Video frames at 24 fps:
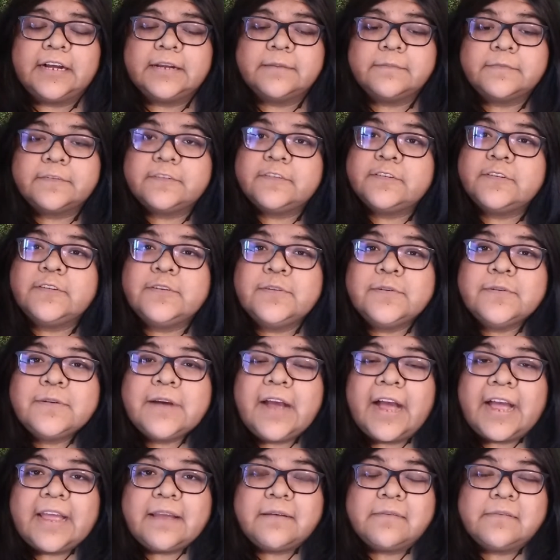Two,
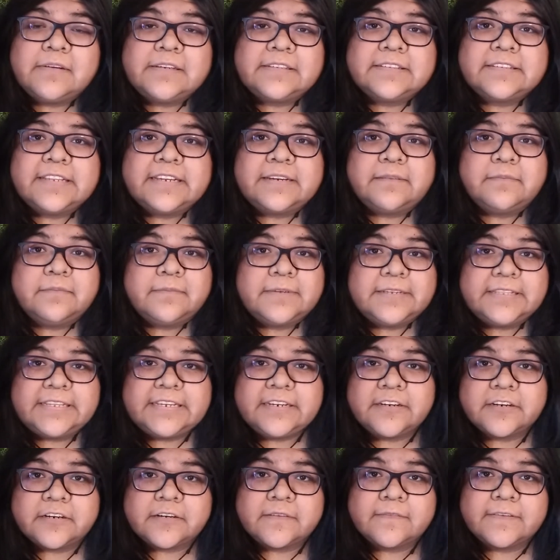I was like really
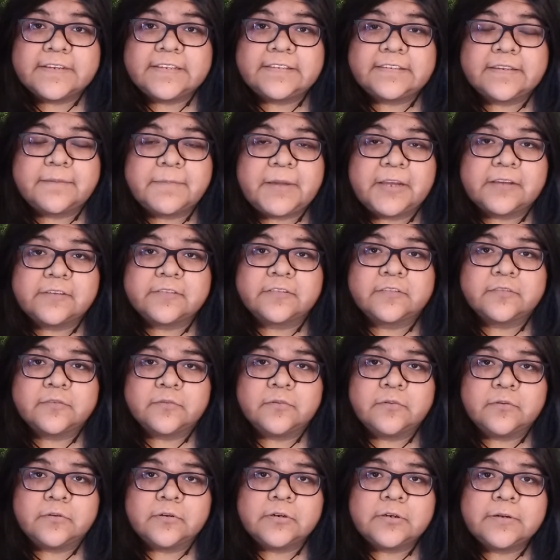nervous about
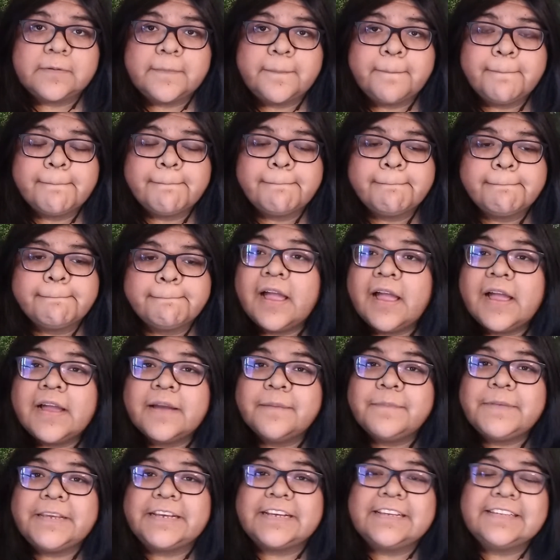school
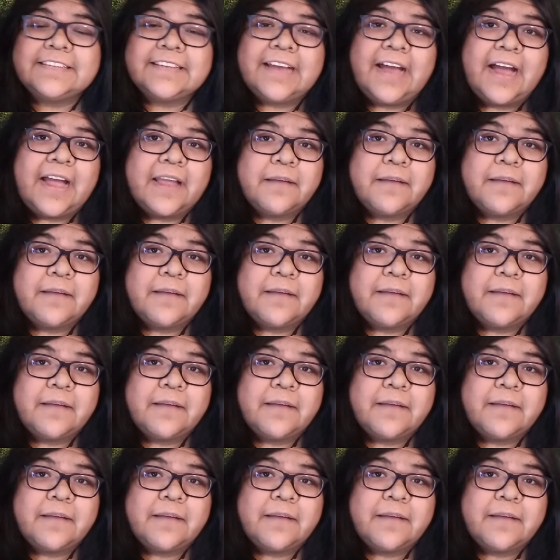because I,